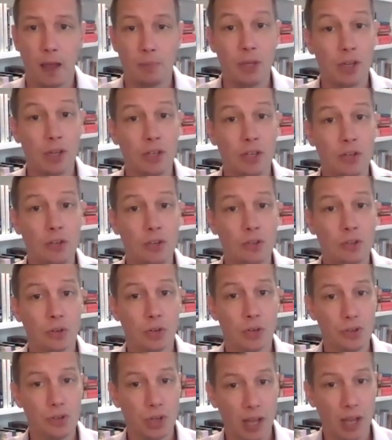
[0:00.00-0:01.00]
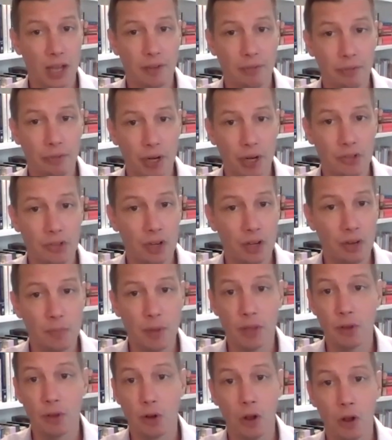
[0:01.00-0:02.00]
you can use Christian line of reasoning,
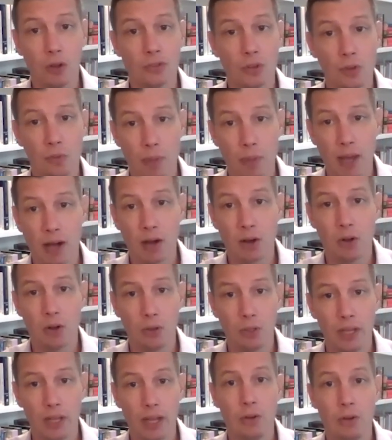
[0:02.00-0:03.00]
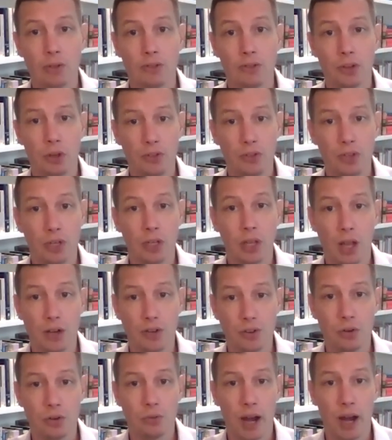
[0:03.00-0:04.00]
but there are also medical, legal, and
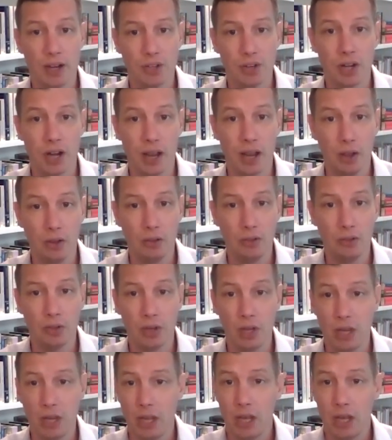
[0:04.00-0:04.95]
sociological rationales.